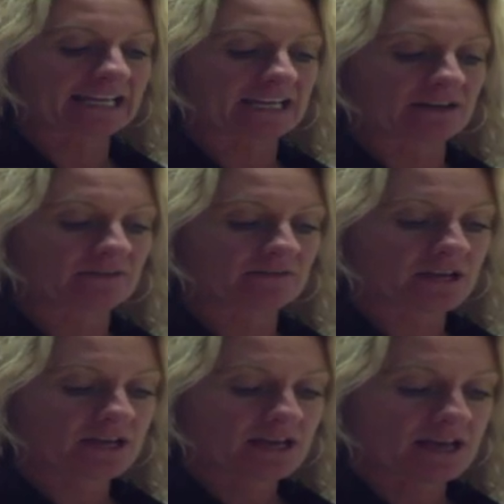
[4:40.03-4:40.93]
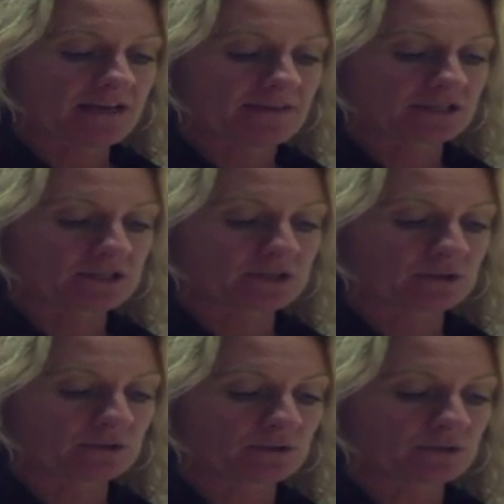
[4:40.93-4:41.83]
means negative,
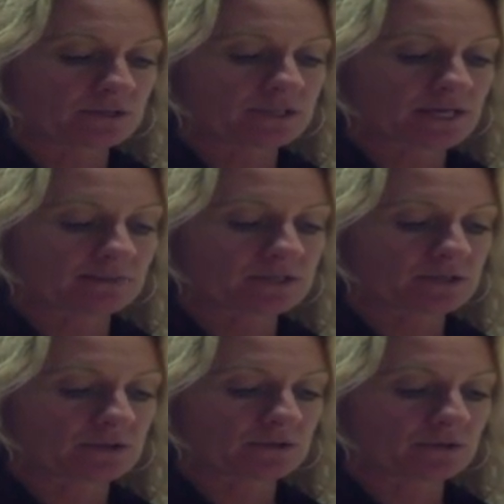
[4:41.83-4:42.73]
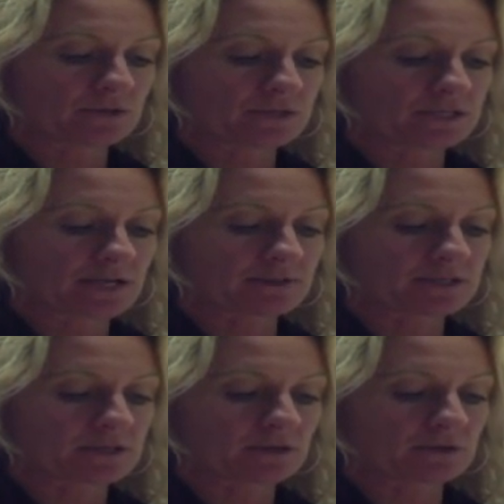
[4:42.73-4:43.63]
and then 2 times 2
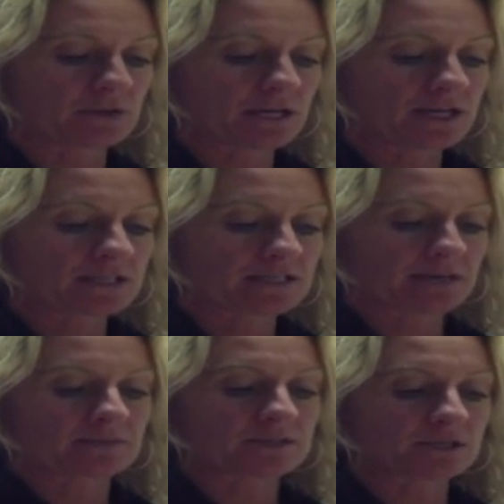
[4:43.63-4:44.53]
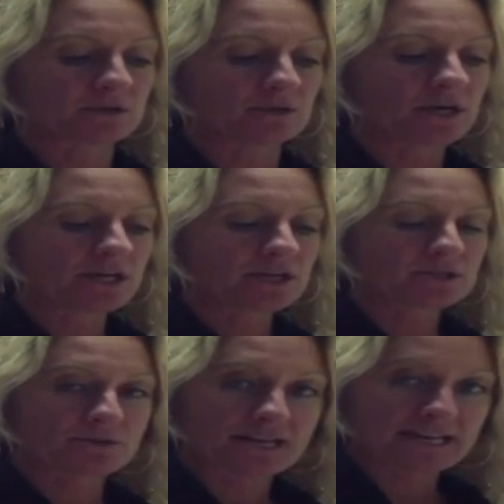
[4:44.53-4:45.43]
times 2 times
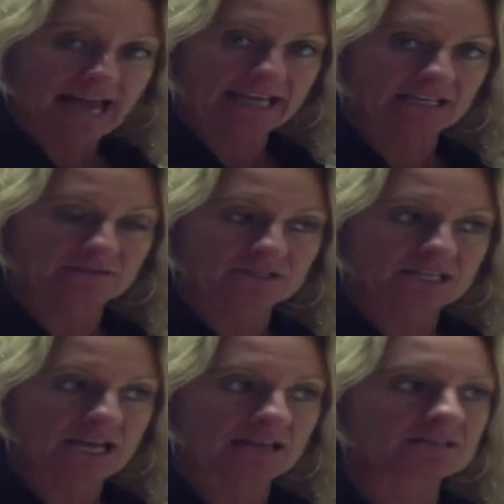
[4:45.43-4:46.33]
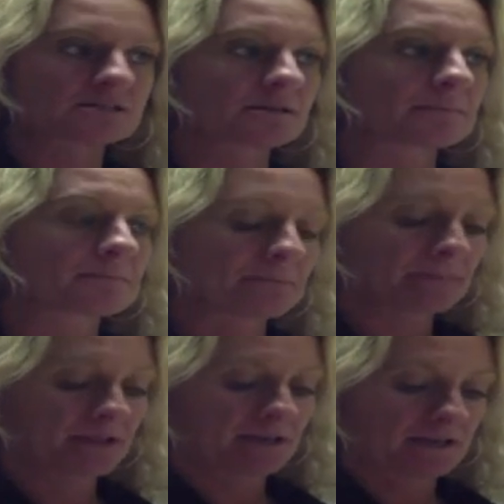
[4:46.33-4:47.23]
2, so the negative
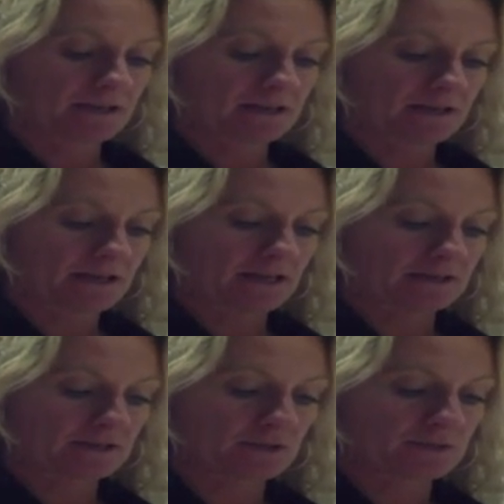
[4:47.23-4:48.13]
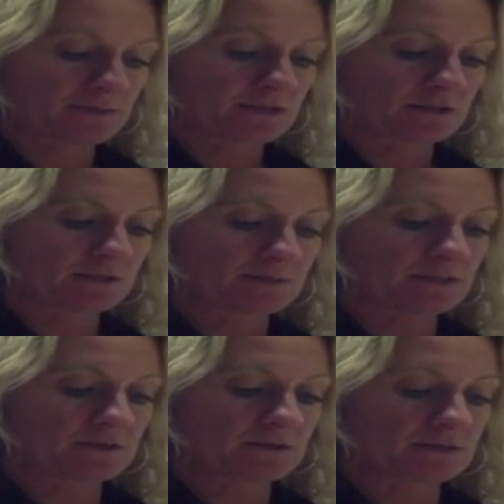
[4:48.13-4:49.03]
stays, and 2 times
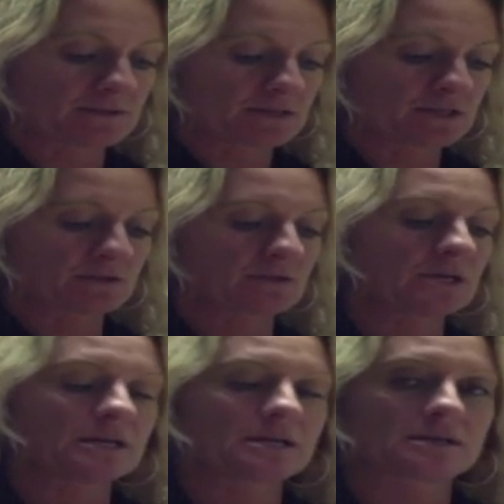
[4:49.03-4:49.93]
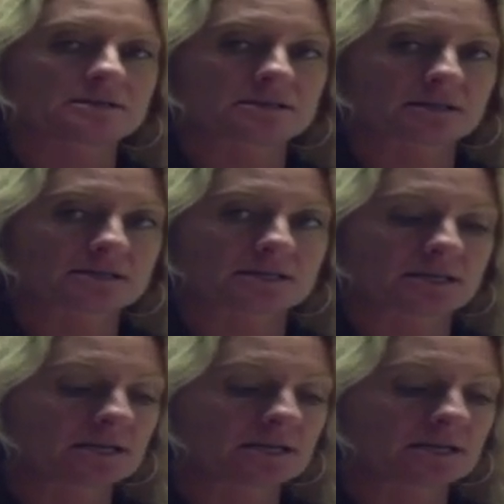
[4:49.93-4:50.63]
2 times 2 times 2 is